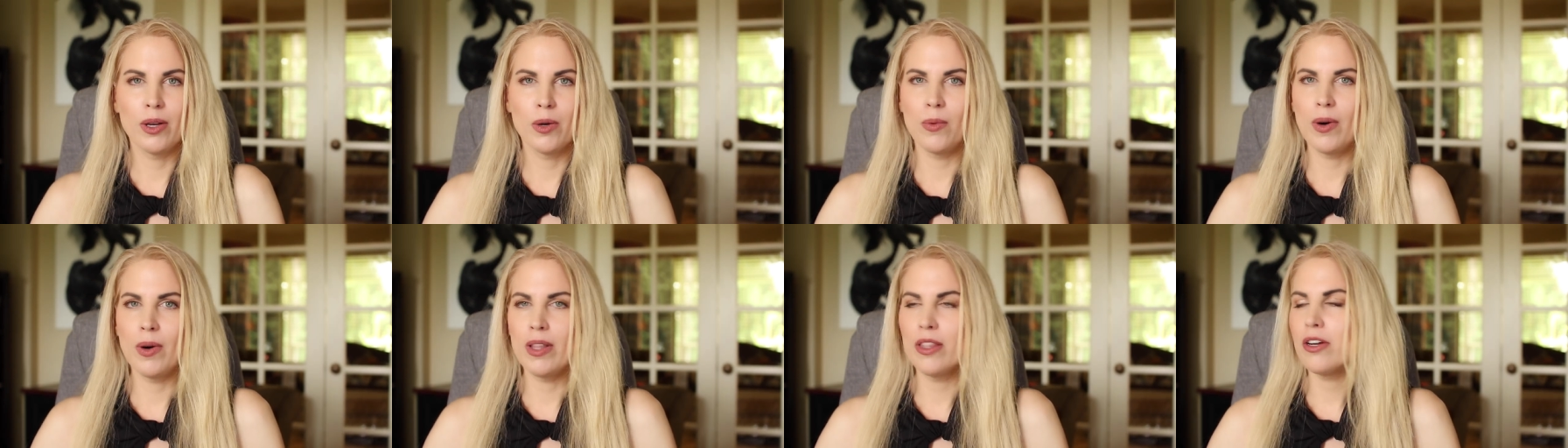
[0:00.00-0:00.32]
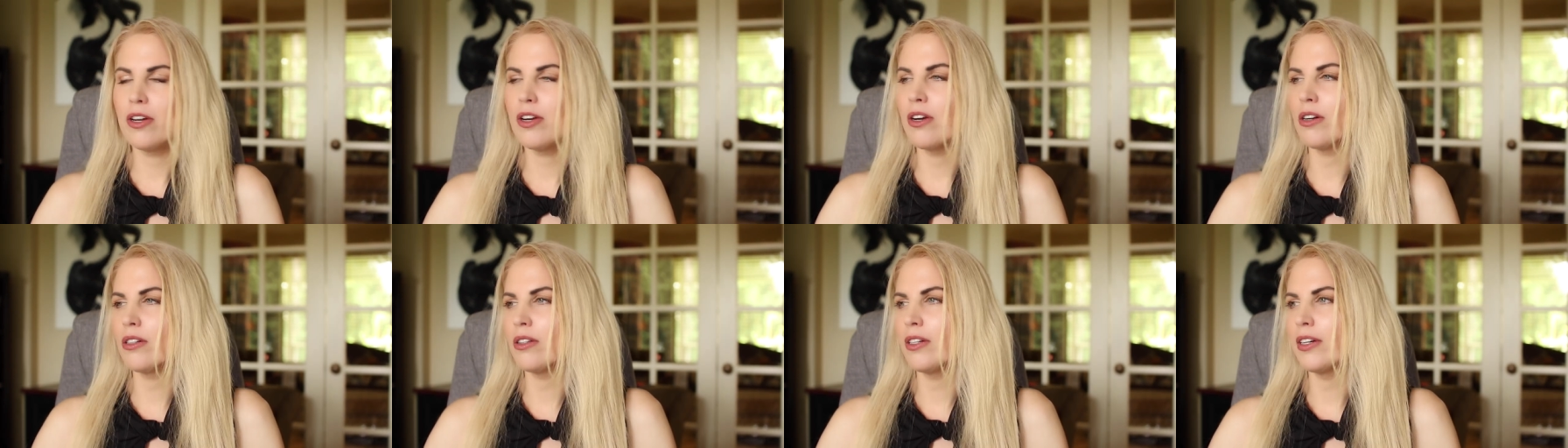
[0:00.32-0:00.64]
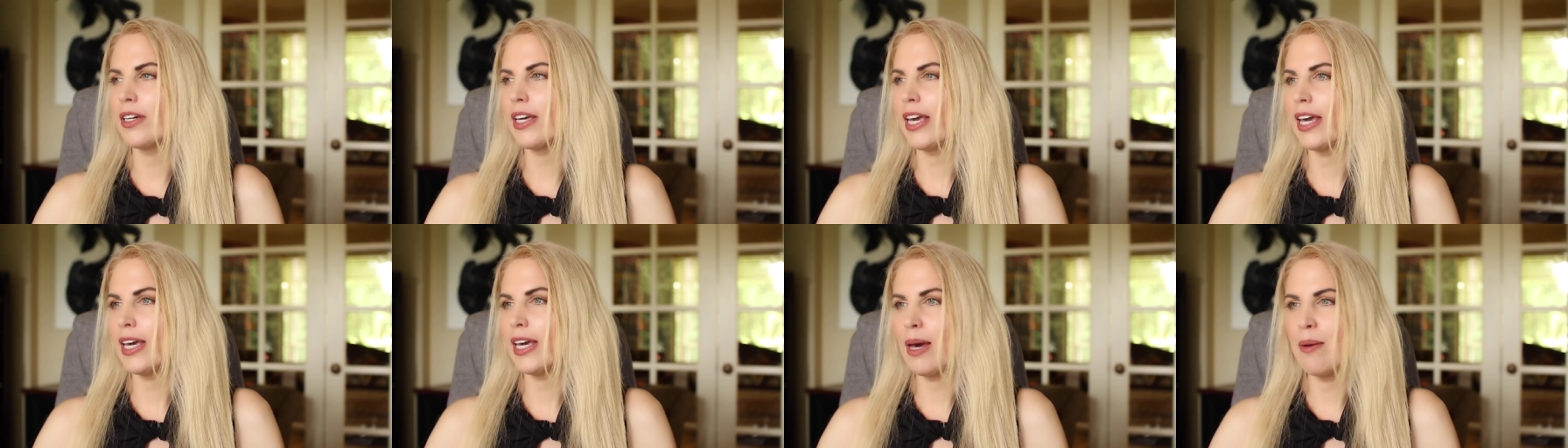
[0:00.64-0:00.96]
whether you're
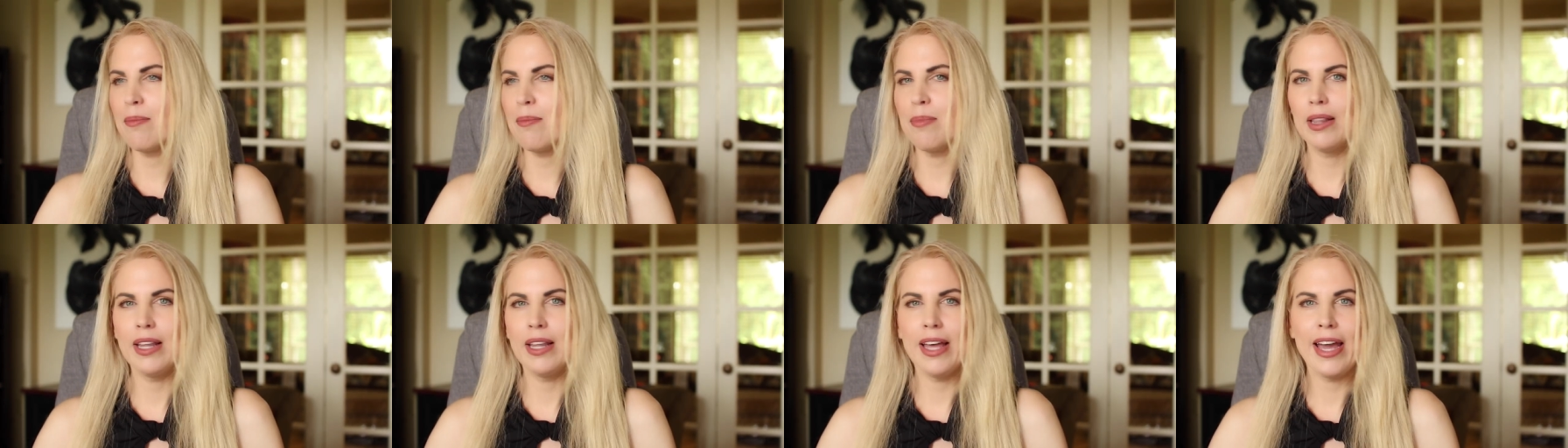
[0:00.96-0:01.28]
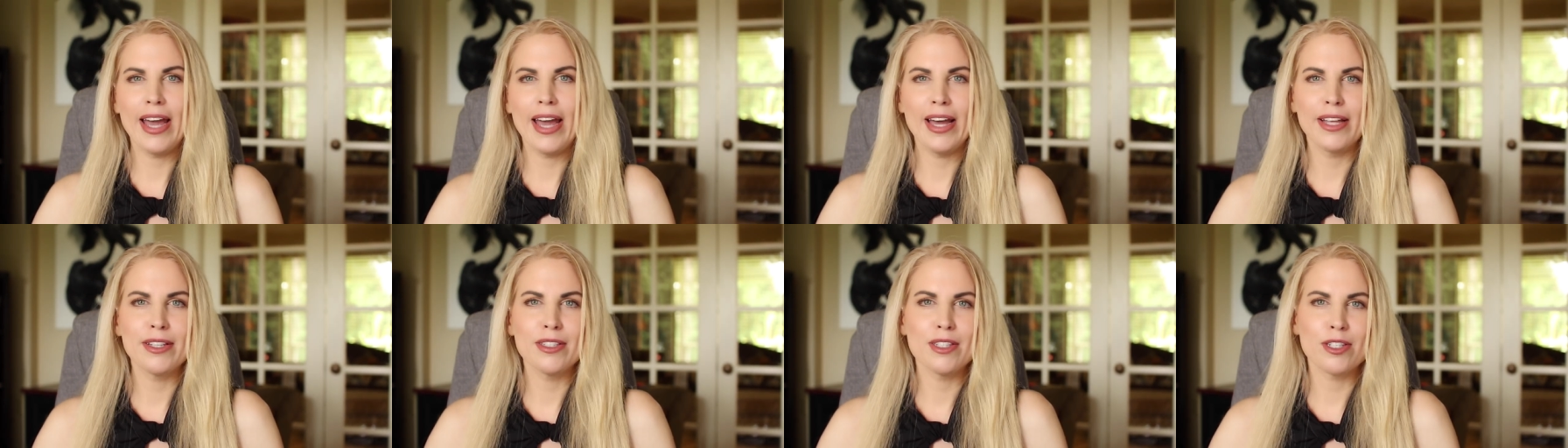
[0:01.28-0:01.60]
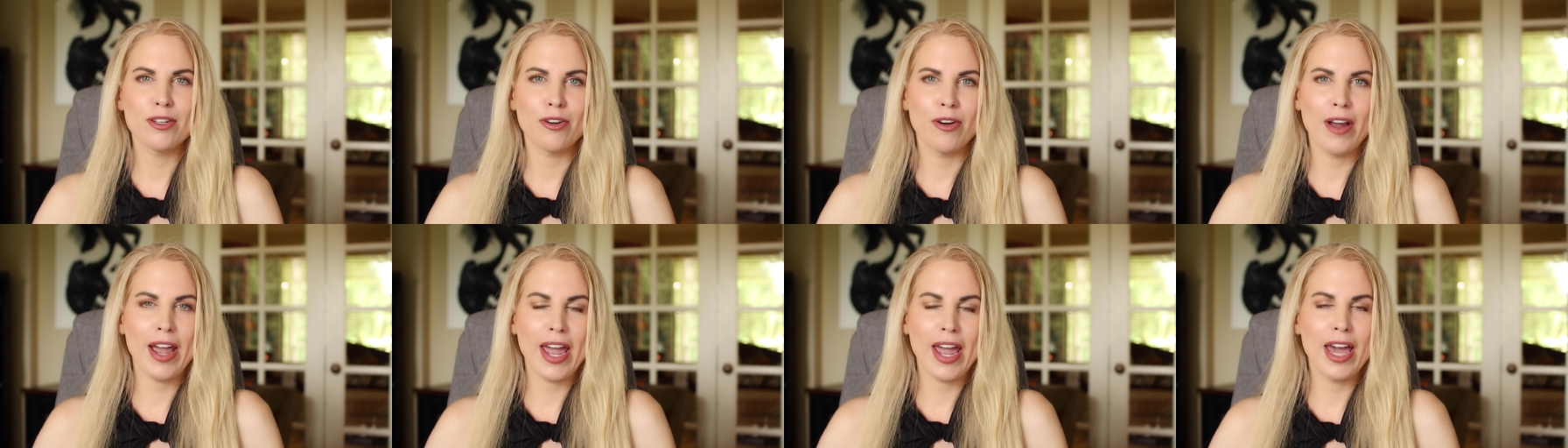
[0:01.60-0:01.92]
looking at
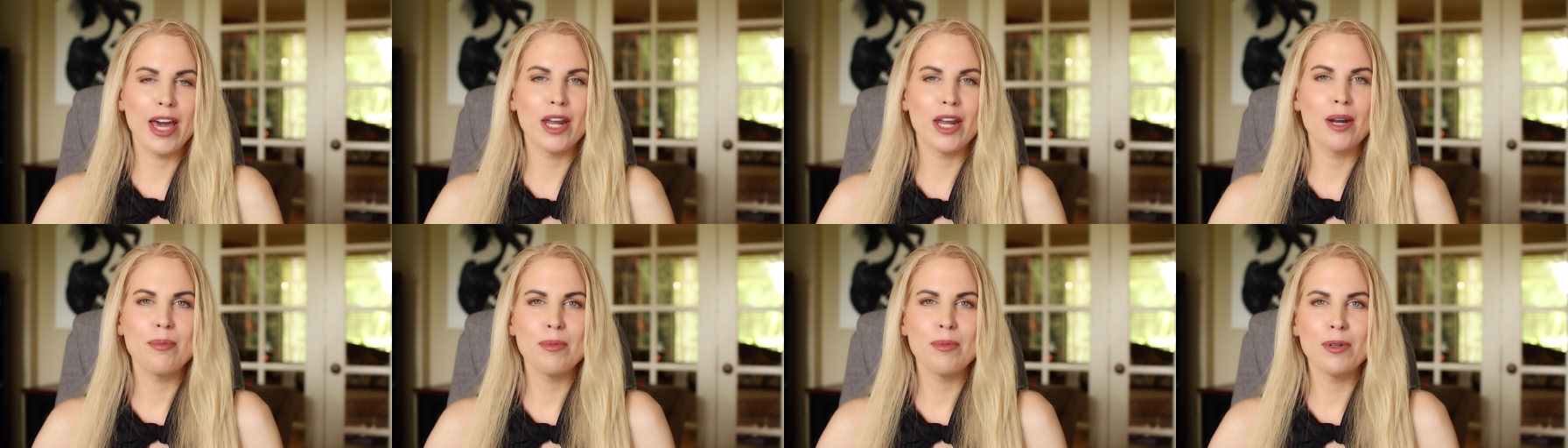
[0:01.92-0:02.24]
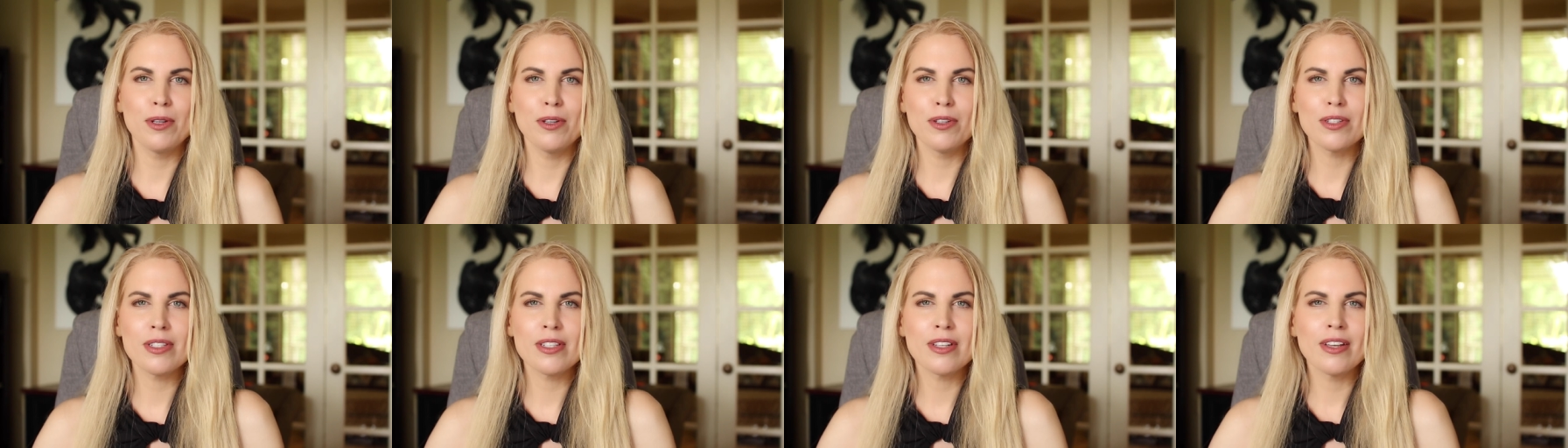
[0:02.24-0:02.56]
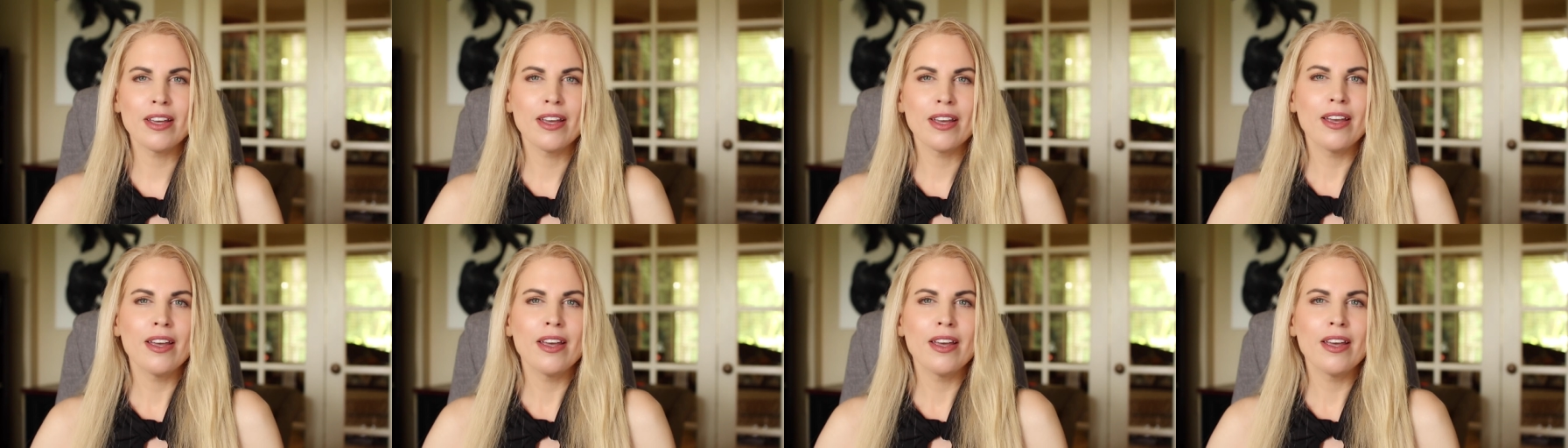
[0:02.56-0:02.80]
plants or animals,